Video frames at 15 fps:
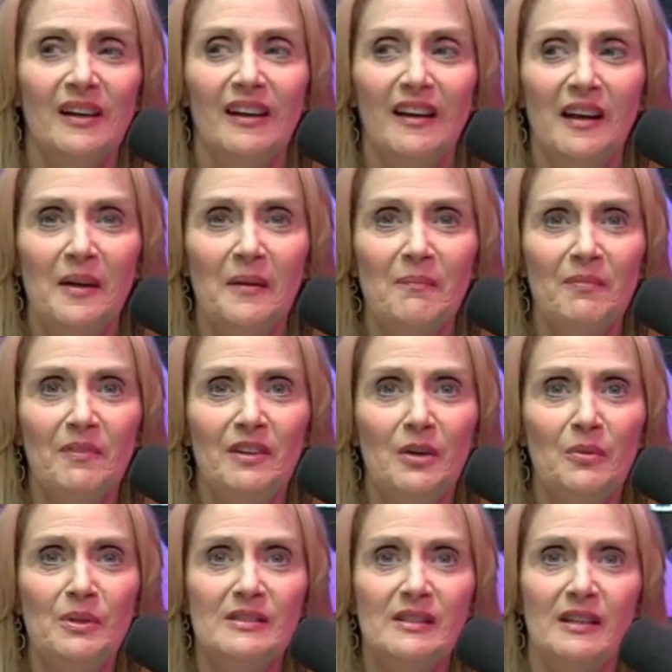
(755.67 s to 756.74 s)
um, you know,
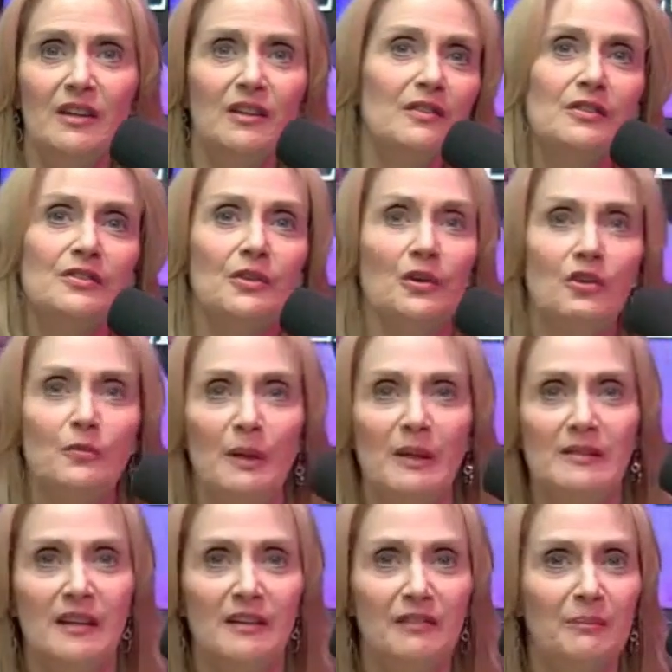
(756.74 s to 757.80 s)
we sit here in the soul
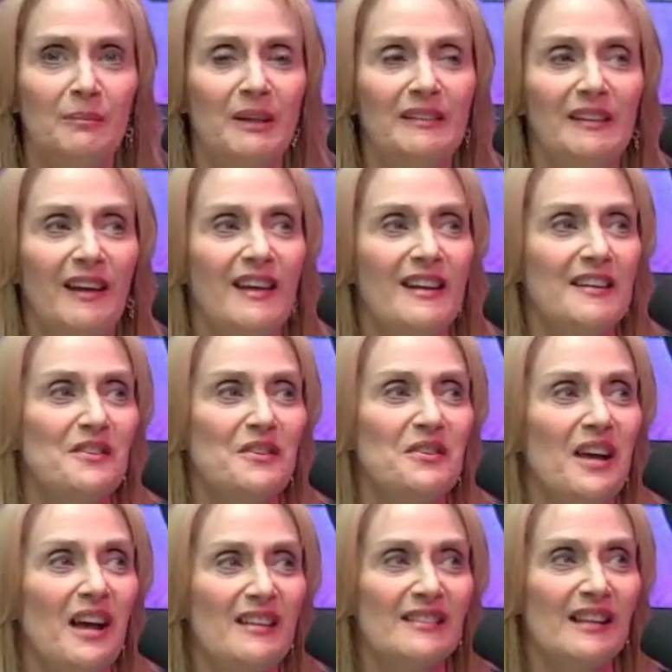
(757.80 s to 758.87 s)
space every Monday, and I know you
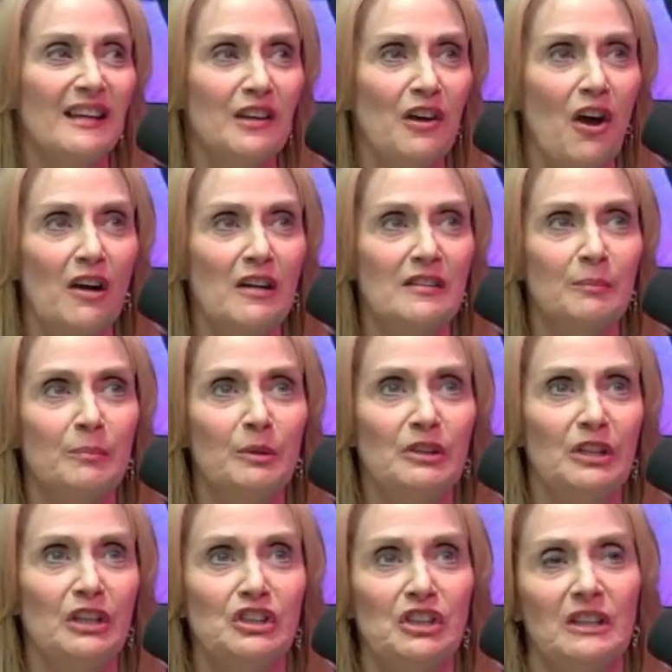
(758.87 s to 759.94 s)
guys like cards and
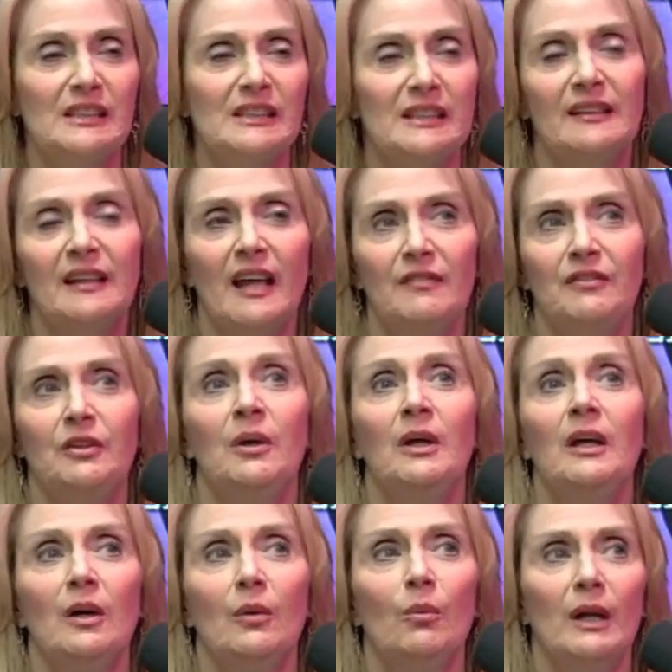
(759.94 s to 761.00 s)
predictions, and a lot of you
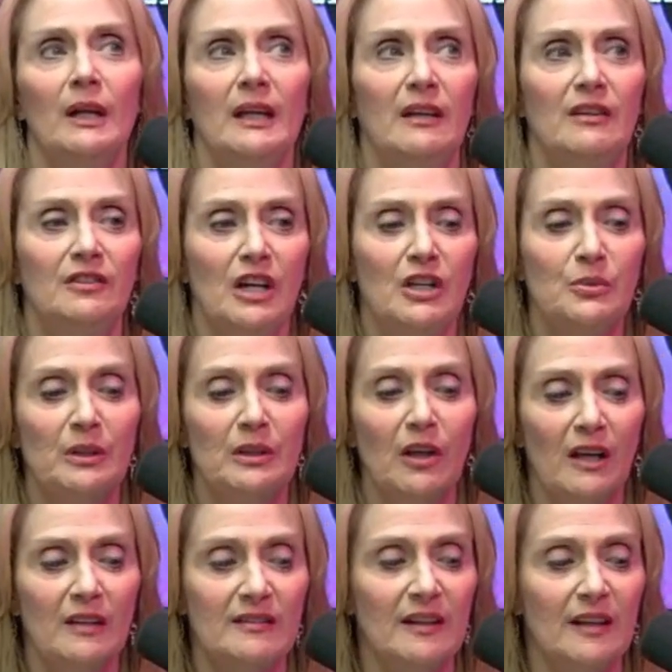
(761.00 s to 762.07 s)
want to get in touch with
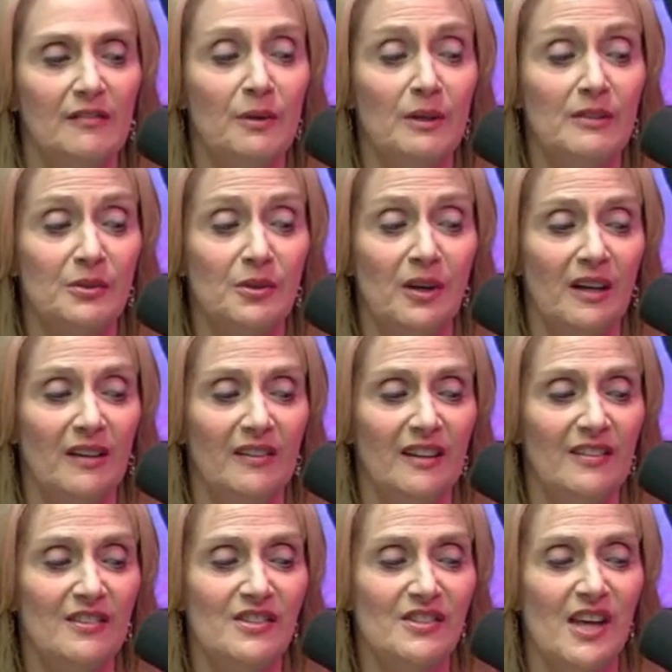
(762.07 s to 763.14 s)
lost loved ones who are on the
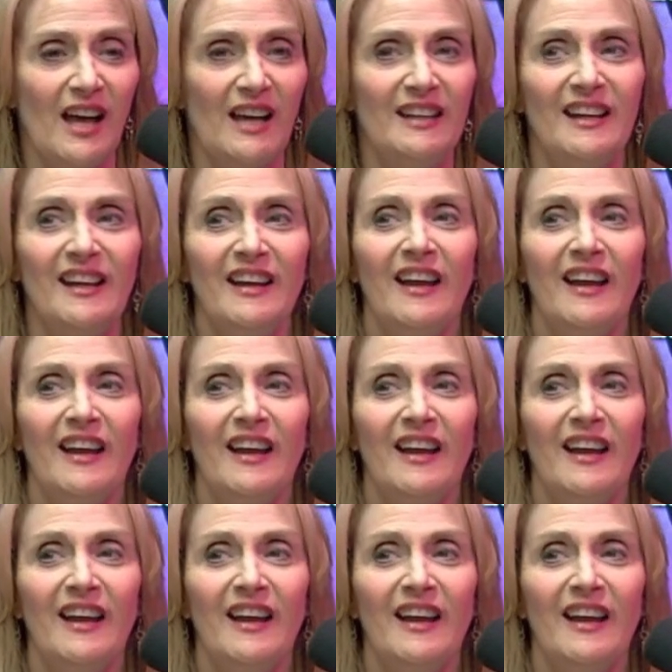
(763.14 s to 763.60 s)
other side.